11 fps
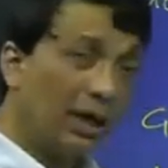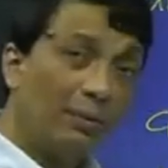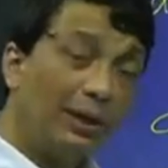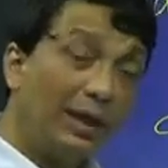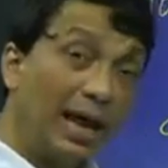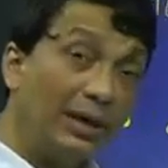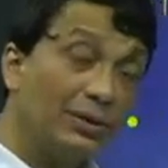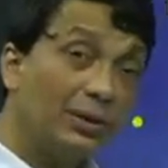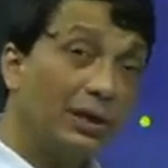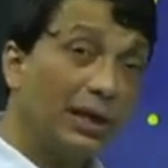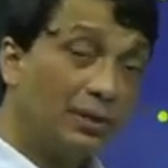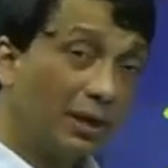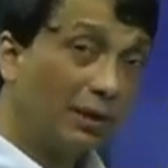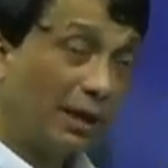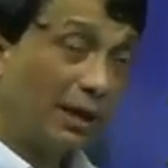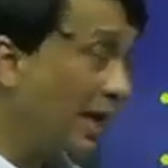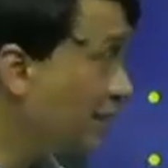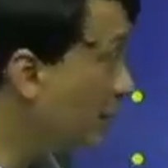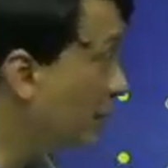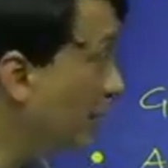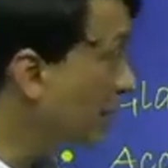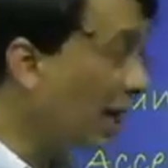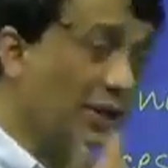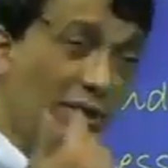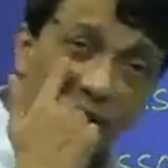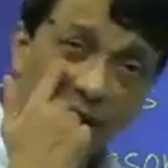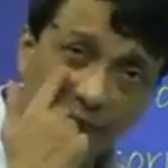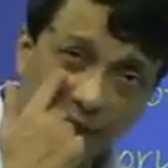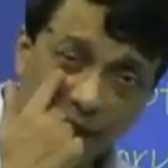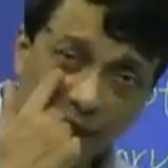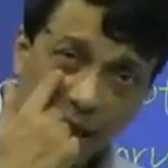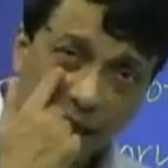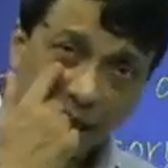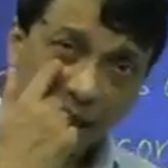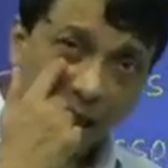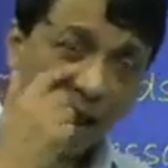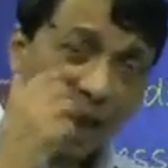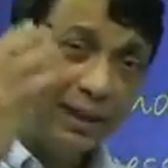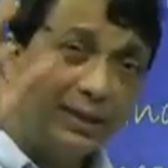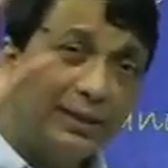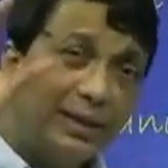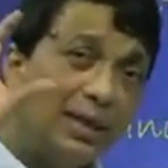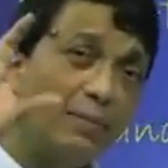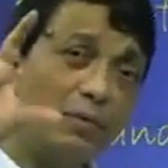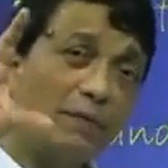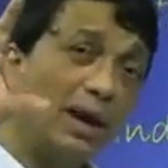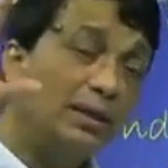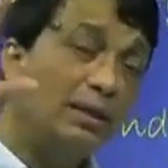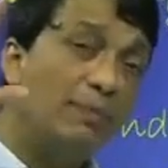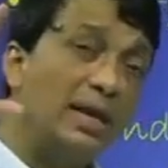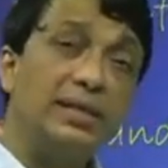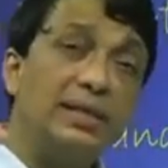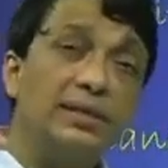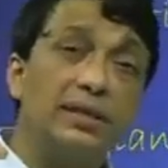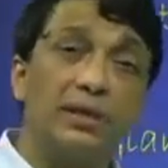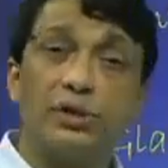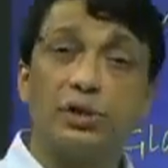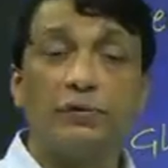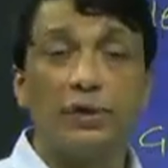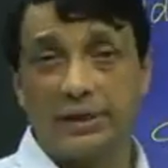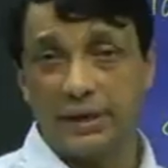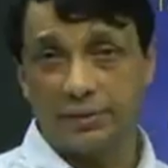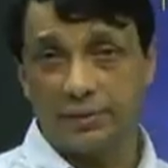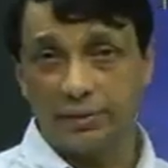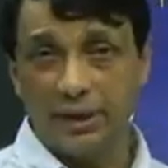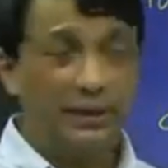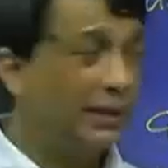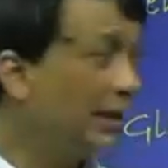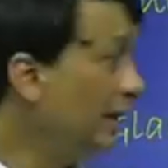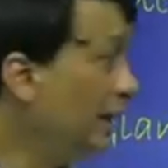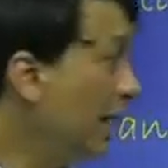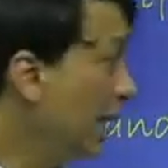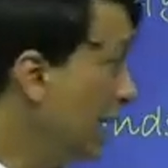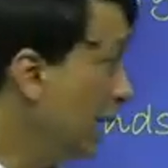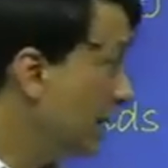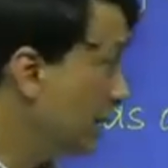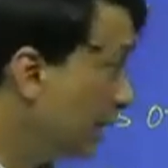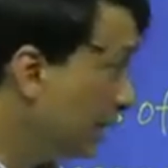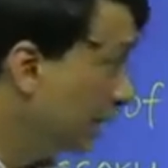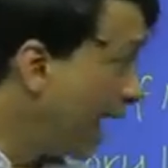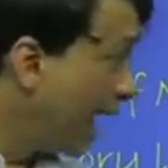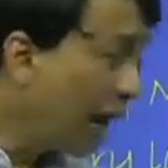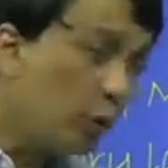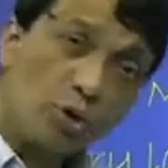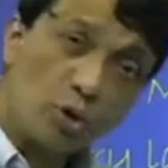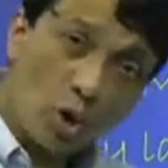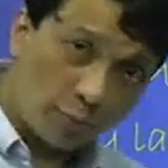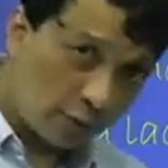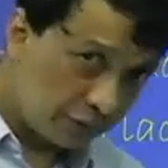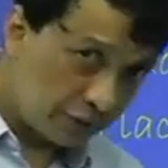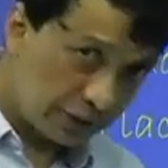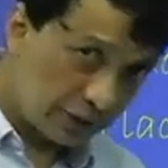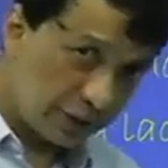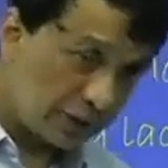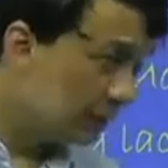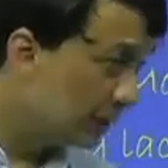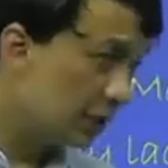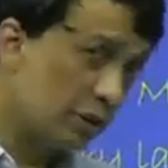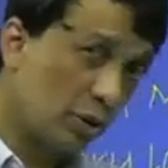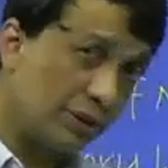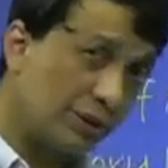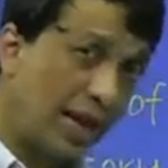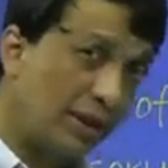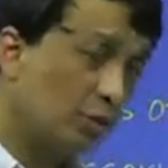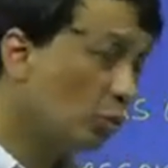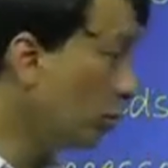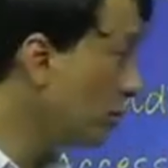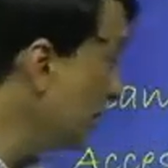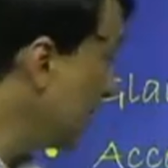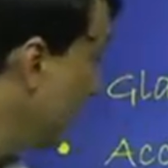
lacrimal glands are present in the conjunctiva and they provide the basic secretion of the tears, okay? They secrete the aqueous component of the tears. This is not that. So what is